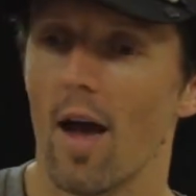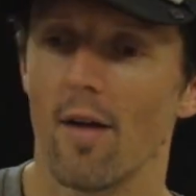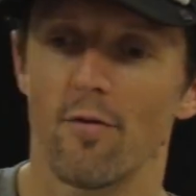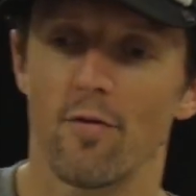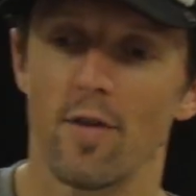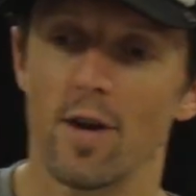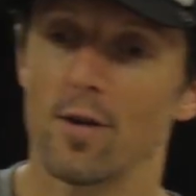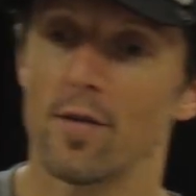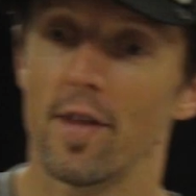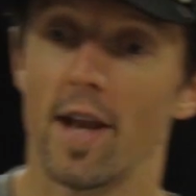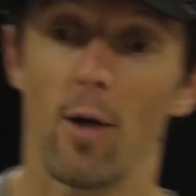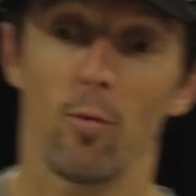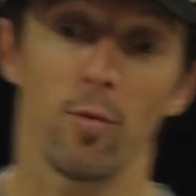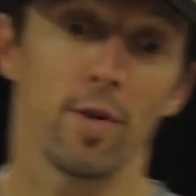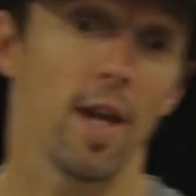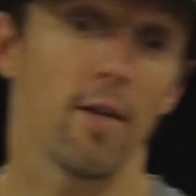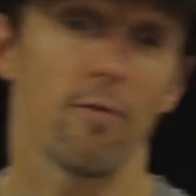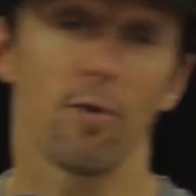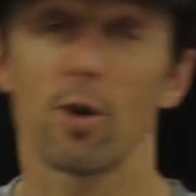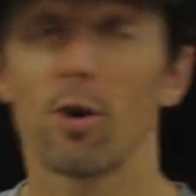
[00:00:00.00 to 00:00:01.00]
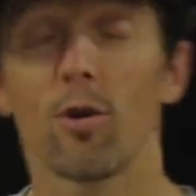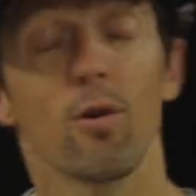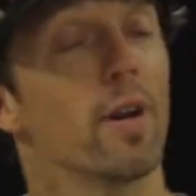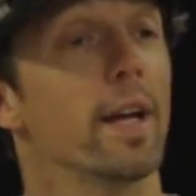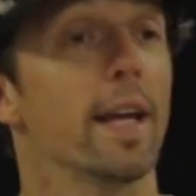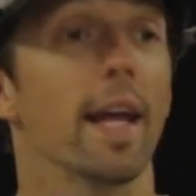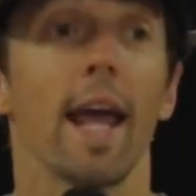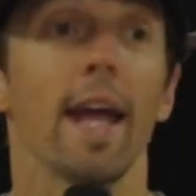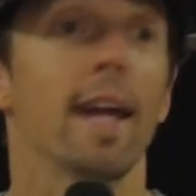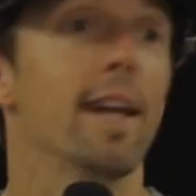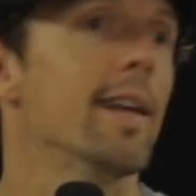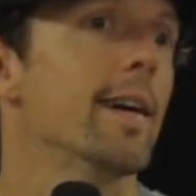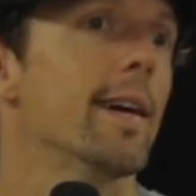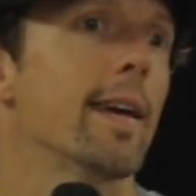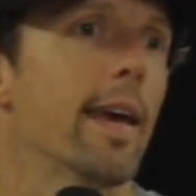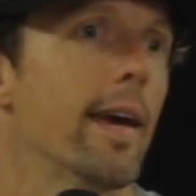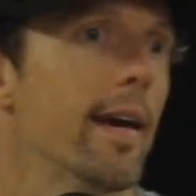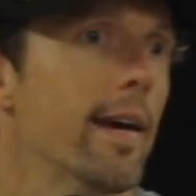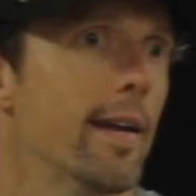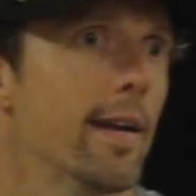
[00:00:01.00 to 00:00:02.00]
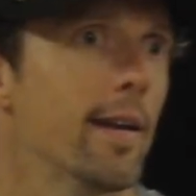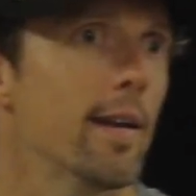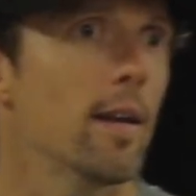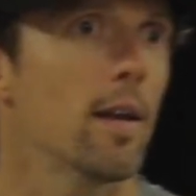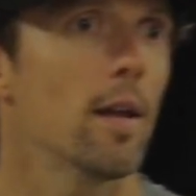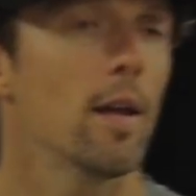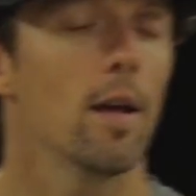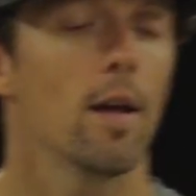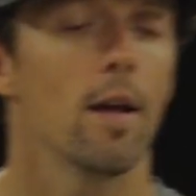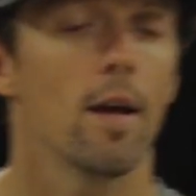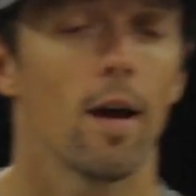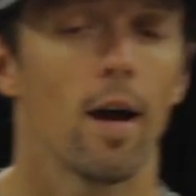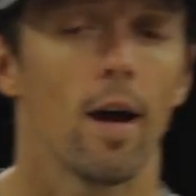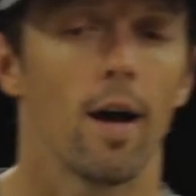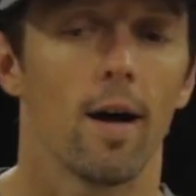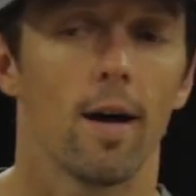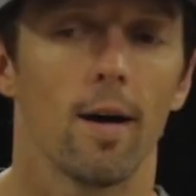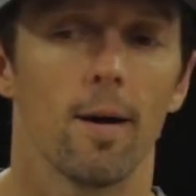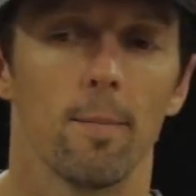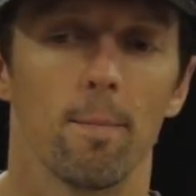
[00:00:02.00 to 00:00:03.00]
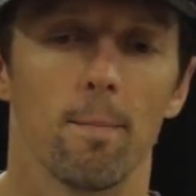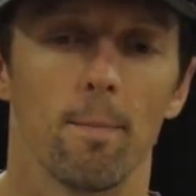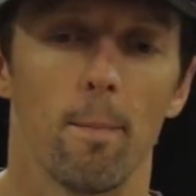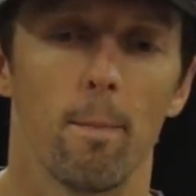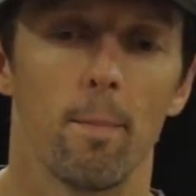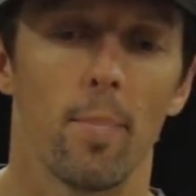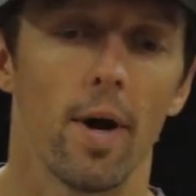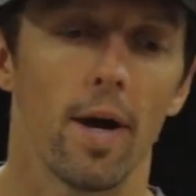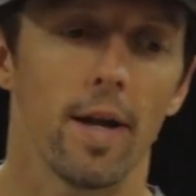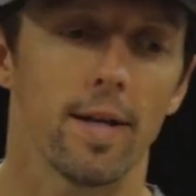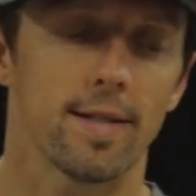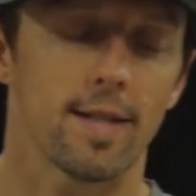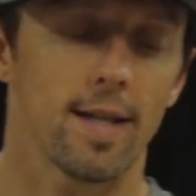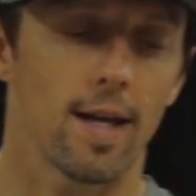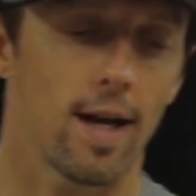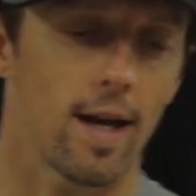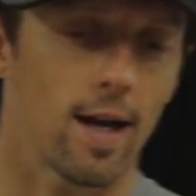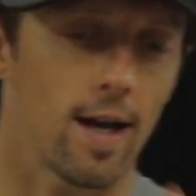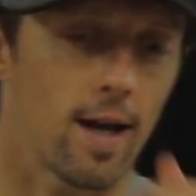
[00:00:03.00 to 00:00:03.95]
fear that I would never create again. But